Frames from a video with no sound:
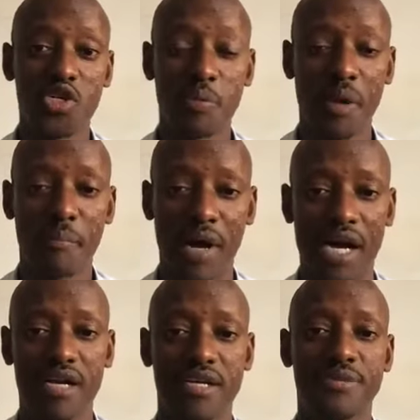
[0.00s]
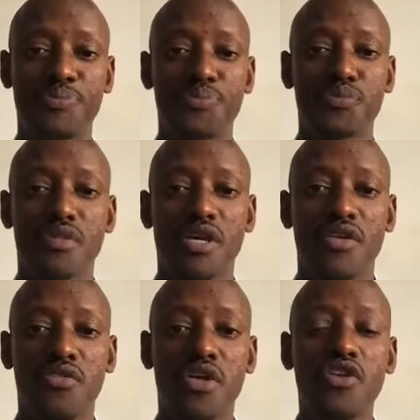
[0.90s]
to pay back,
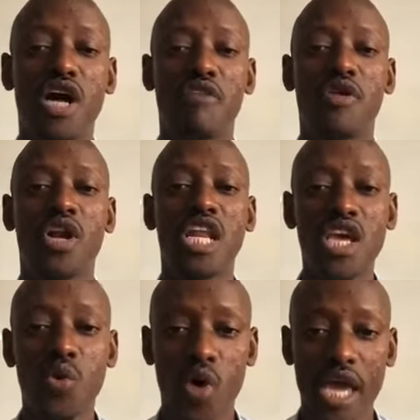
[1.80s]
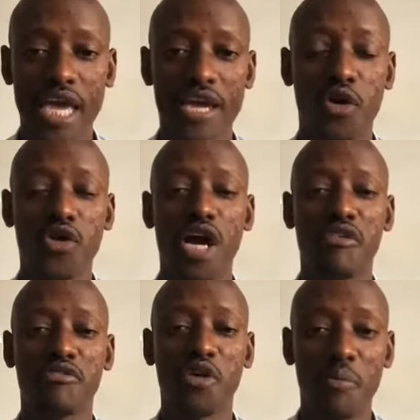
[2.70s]
then you have a leeway or you have
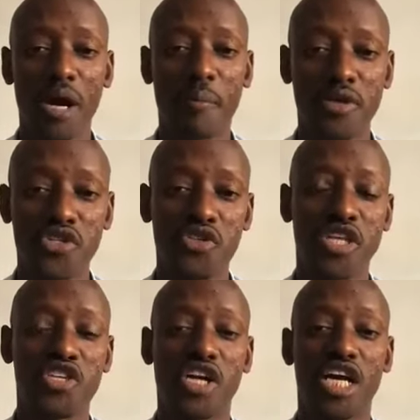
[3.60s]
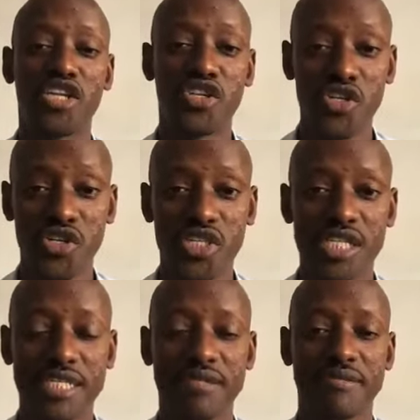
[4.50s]
a fallback position that you can use
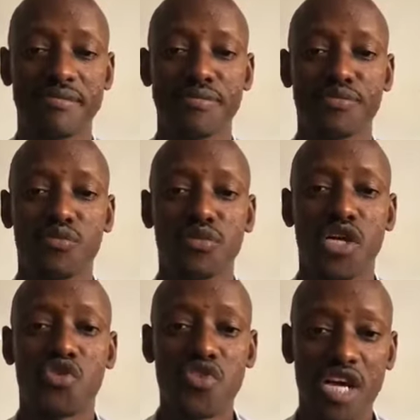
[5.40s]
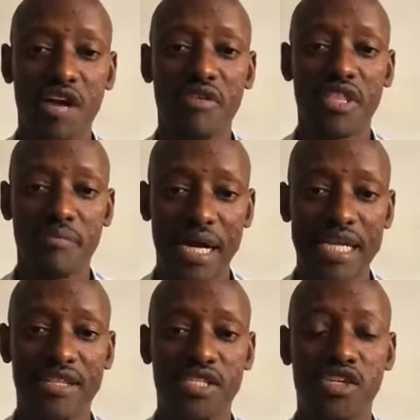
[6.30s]
to recover the
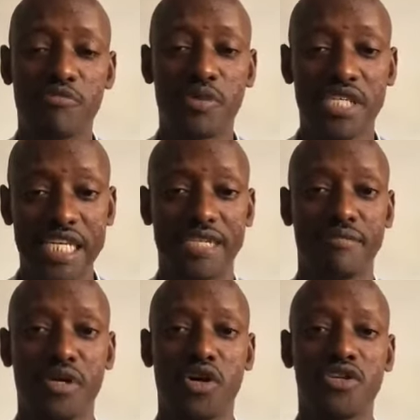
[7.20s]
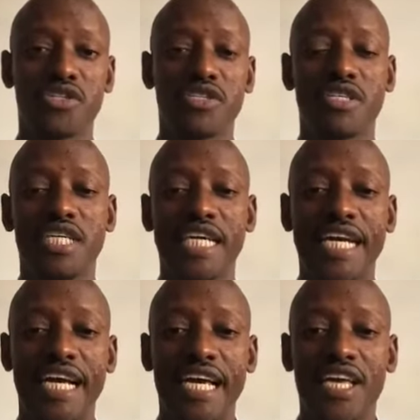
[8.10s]
money that you put in, because
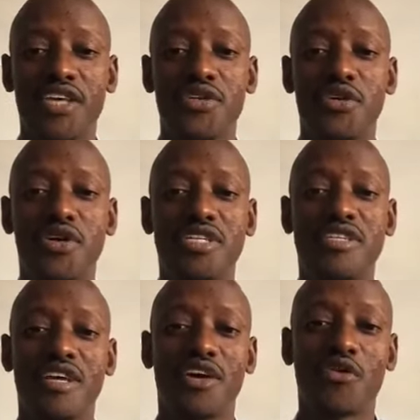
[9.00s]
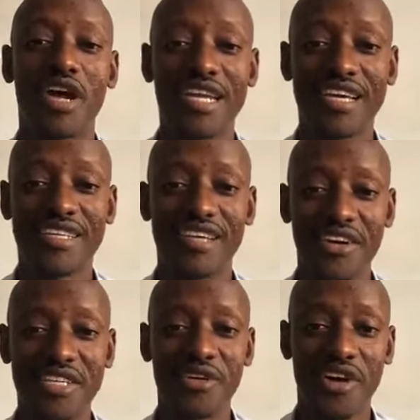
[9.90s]
you're not running a
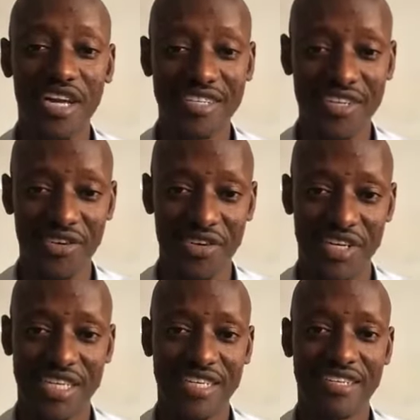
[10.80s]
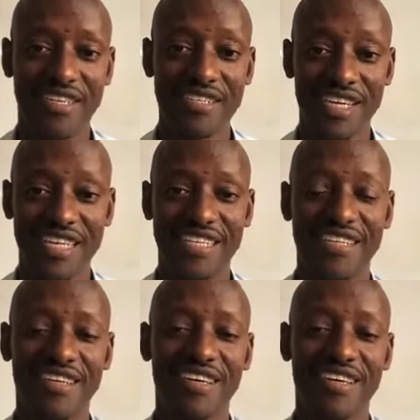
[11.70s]
charity organization, isn't it?